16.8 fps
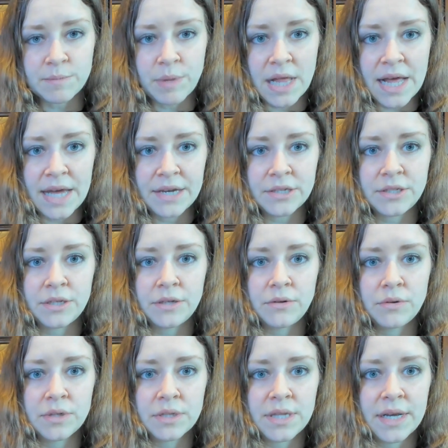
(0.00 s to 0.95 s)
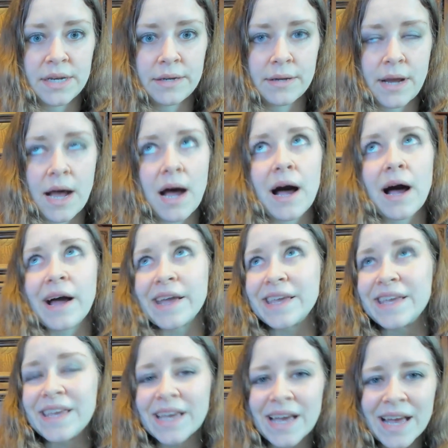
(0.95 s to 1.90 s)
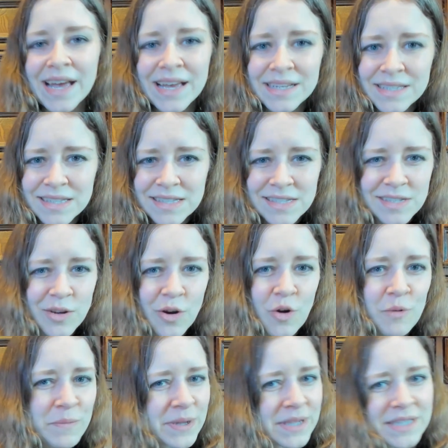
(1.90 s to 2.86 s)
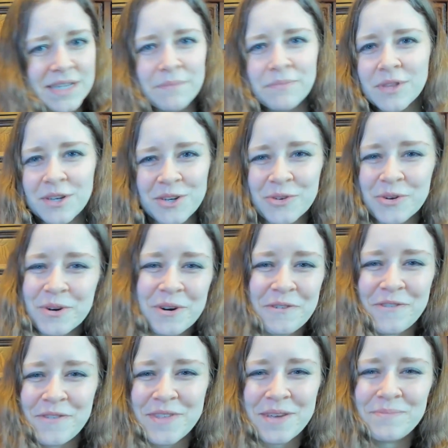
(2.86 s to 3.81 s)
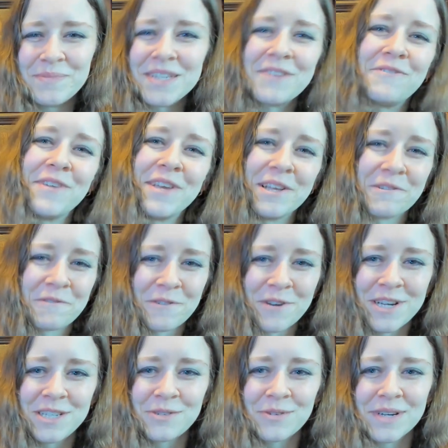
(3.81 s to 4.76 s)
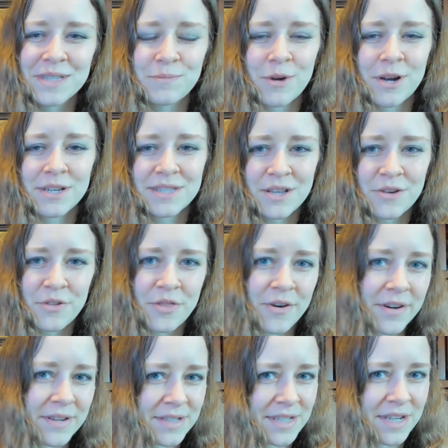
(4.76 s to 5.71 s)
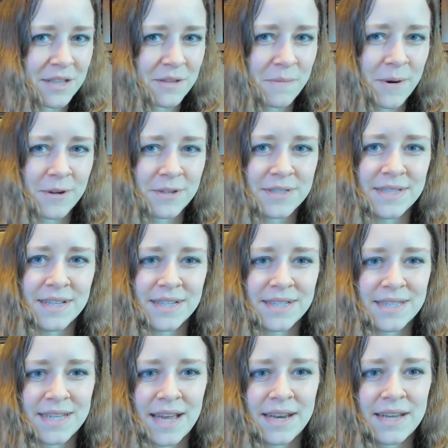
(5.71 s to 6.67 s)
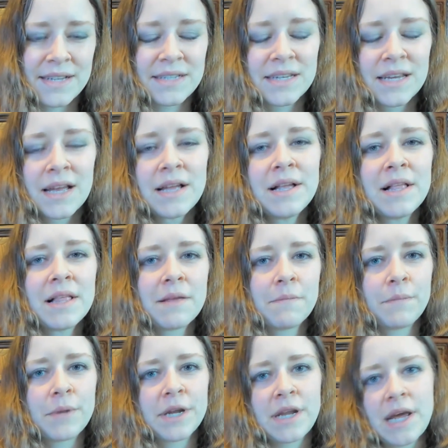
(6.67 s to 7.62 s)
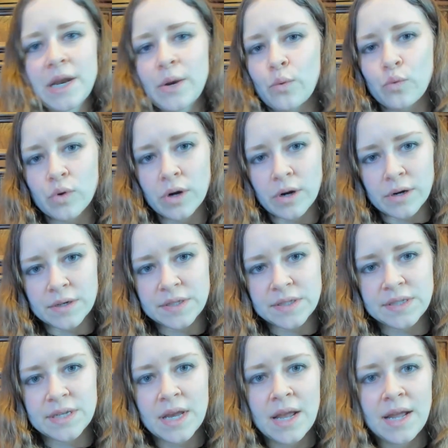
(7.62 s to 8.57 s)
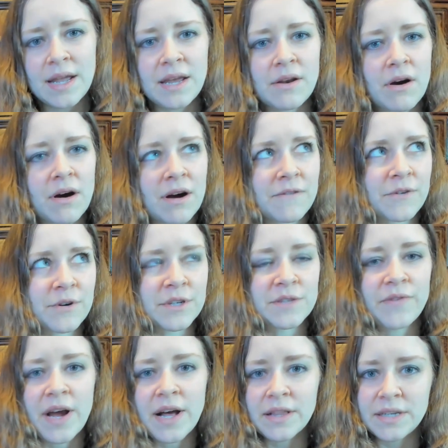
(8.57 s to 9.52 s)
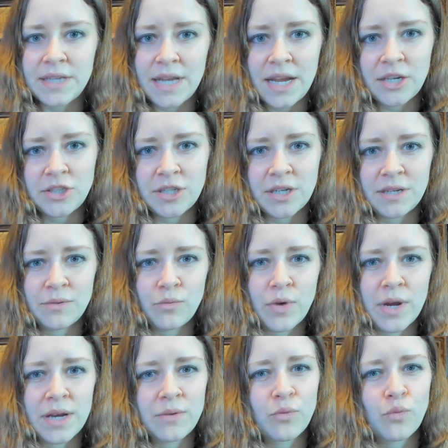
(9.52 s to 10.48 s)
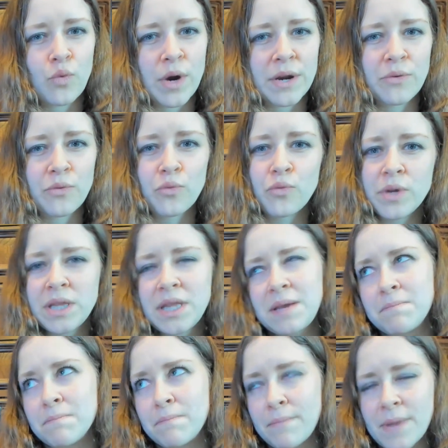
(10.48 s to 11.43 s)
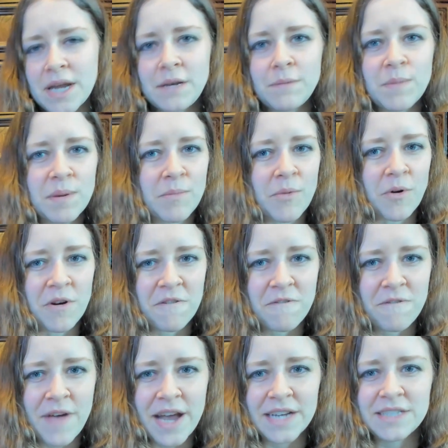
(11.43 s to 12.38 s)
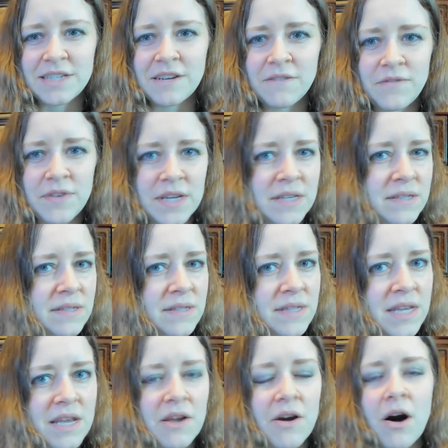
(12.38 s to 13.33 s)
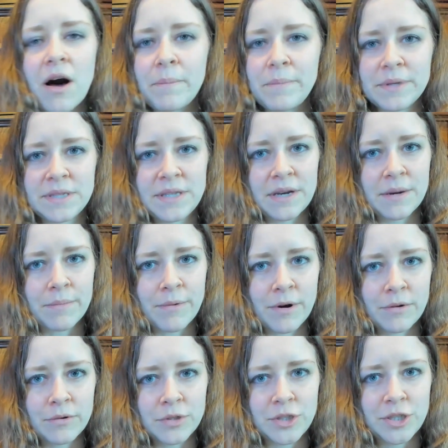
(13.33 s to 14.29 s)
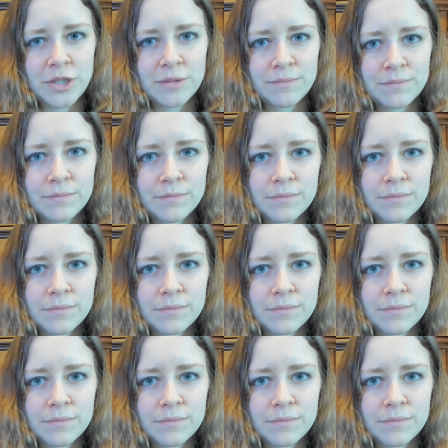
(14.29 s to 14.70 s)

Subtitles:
platitude that, I guess, opens up the door for them to feel free to express their thoughts to the person that said it, but at worst, it offers validation when what really might be more effective is the opposite approach.